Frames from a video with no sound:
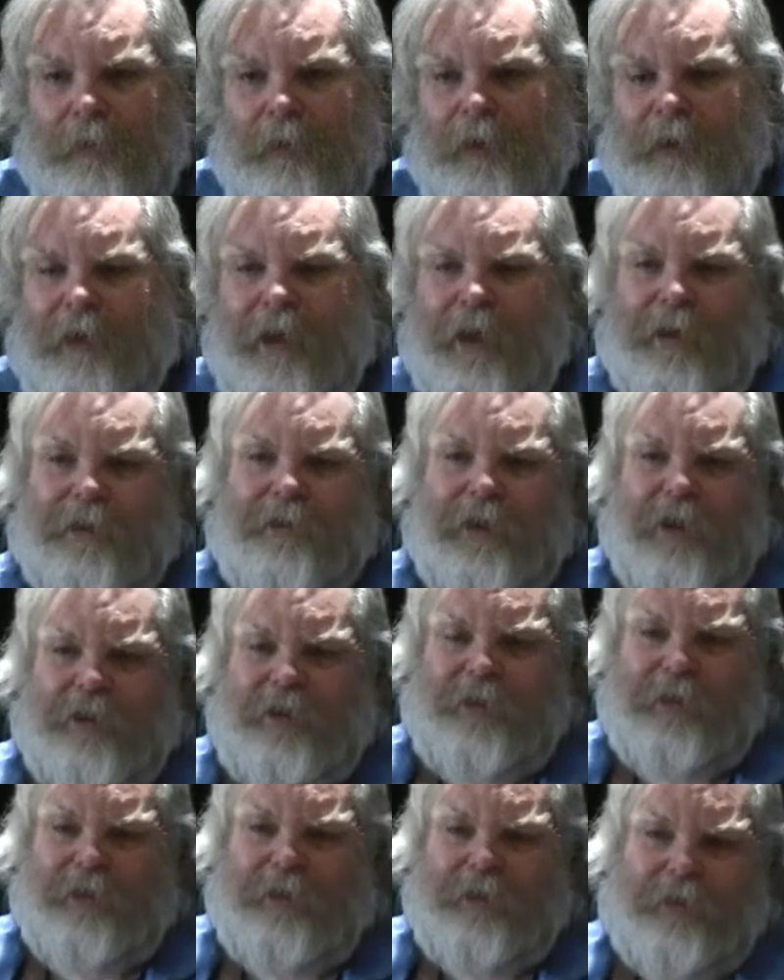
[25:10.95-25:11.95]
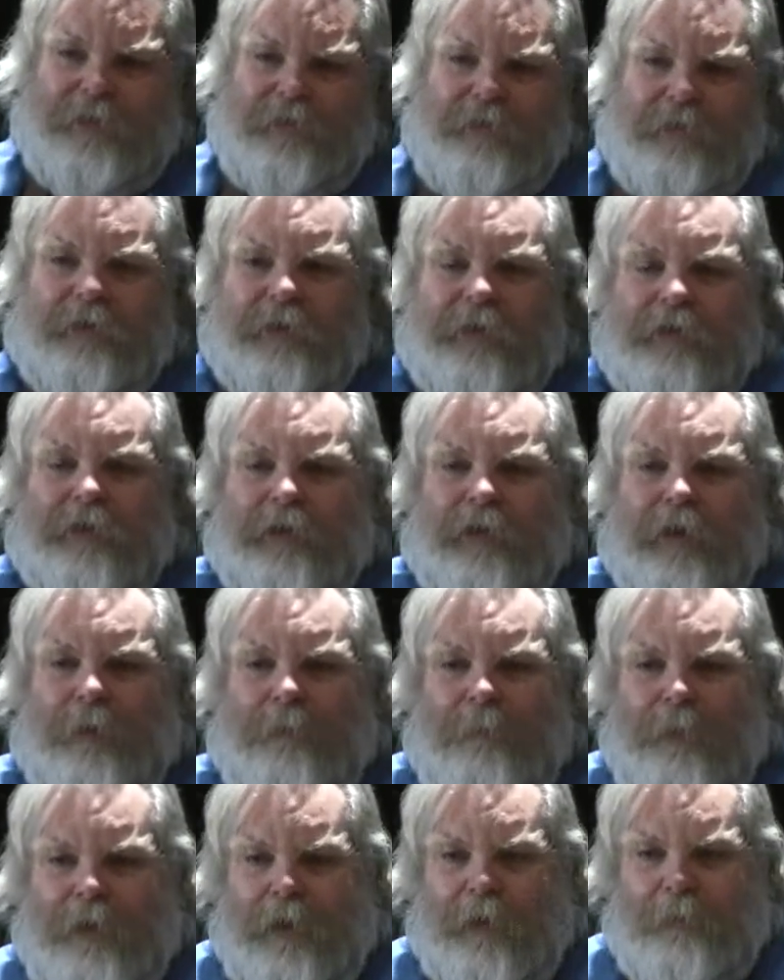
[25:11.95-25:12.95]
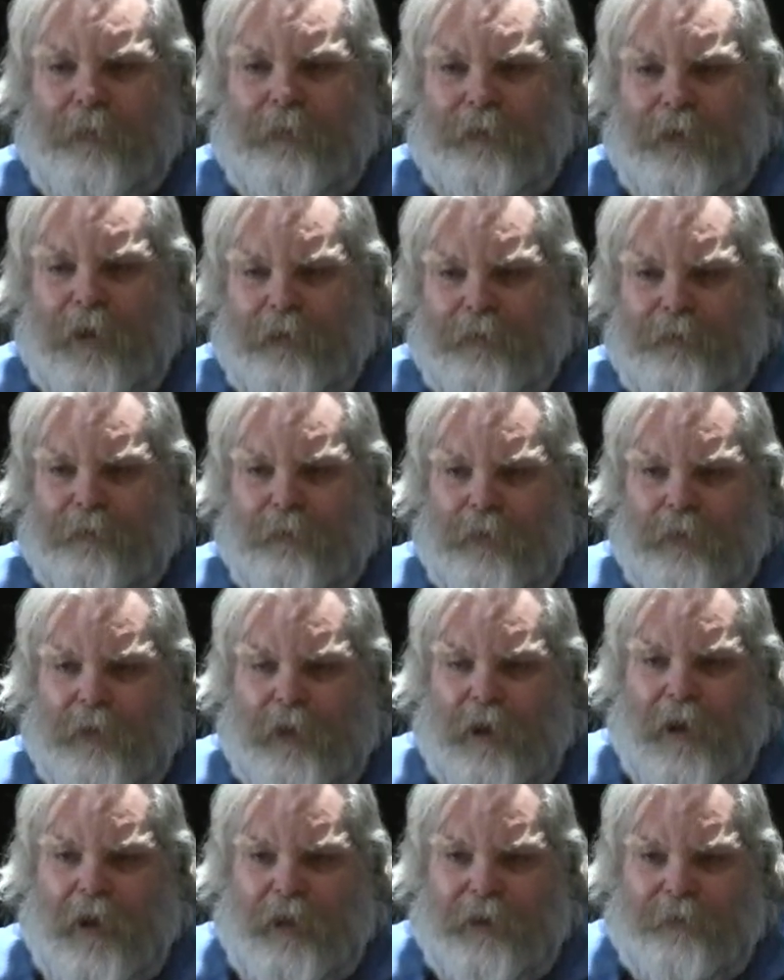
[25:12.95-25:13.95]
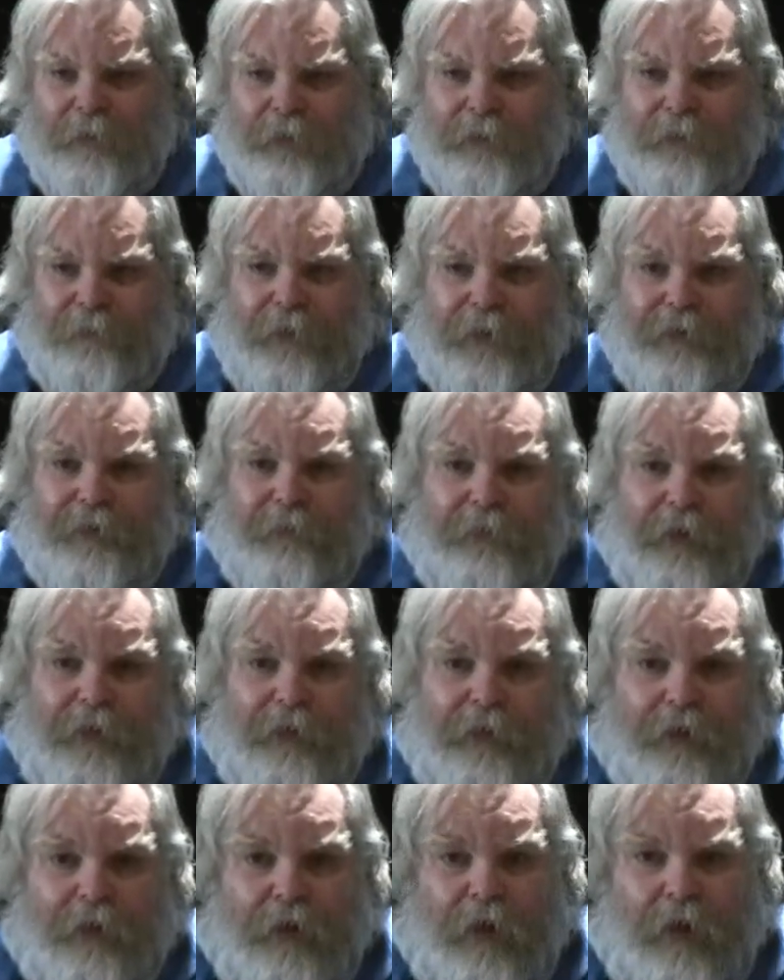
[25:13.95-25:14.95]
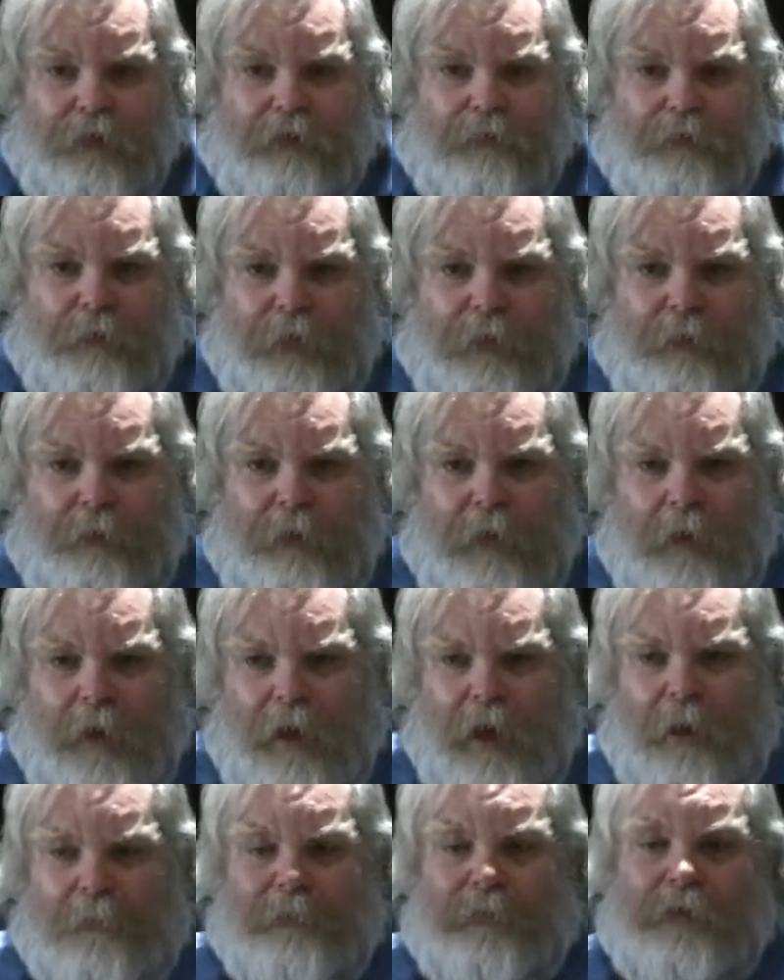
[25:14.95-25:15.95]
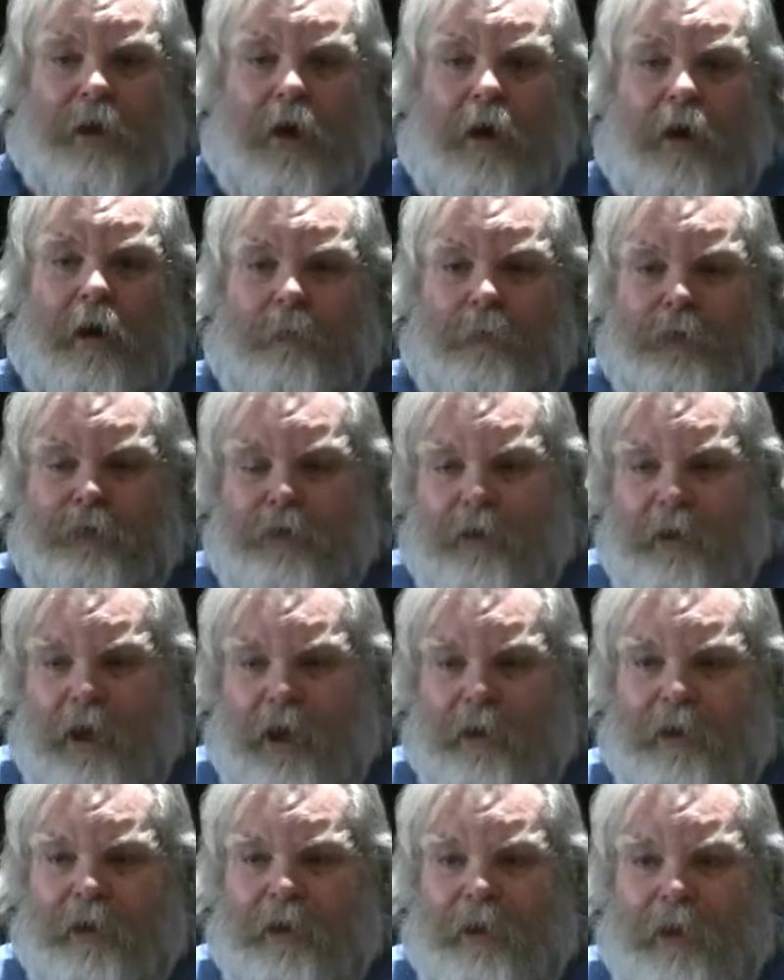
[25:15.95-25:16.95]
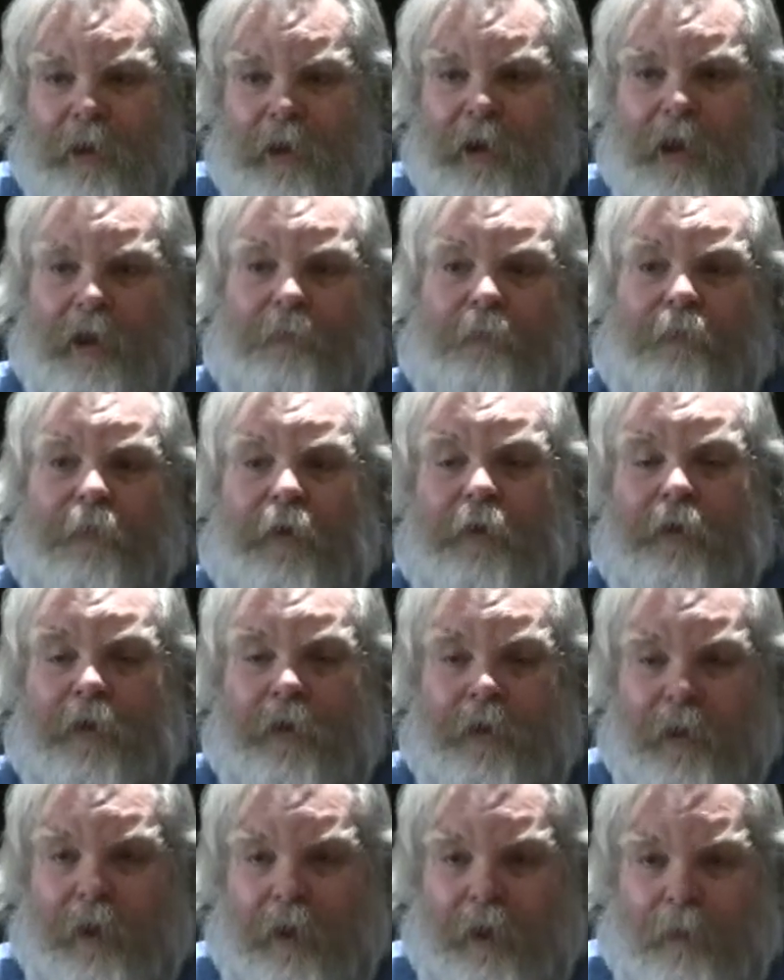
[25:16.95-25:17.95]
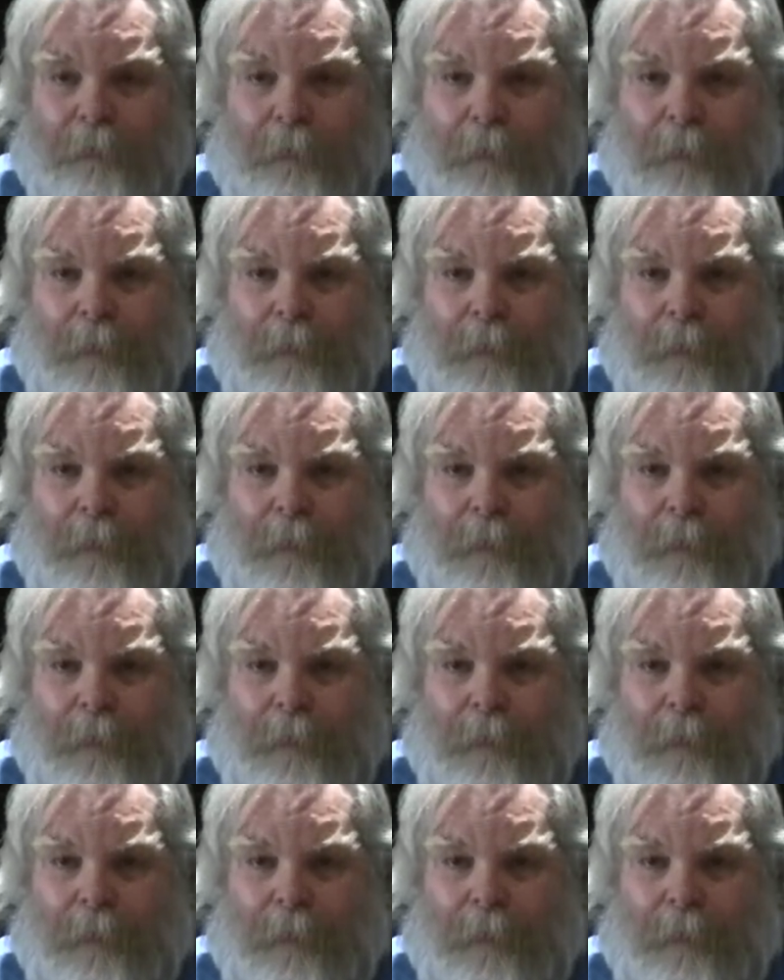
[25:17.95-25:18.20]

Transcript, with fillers: You can't say to the District of Columbia, which has one of the highest rates of HIV in the country, I'm sorry, but you're not going to get a lot of funding now.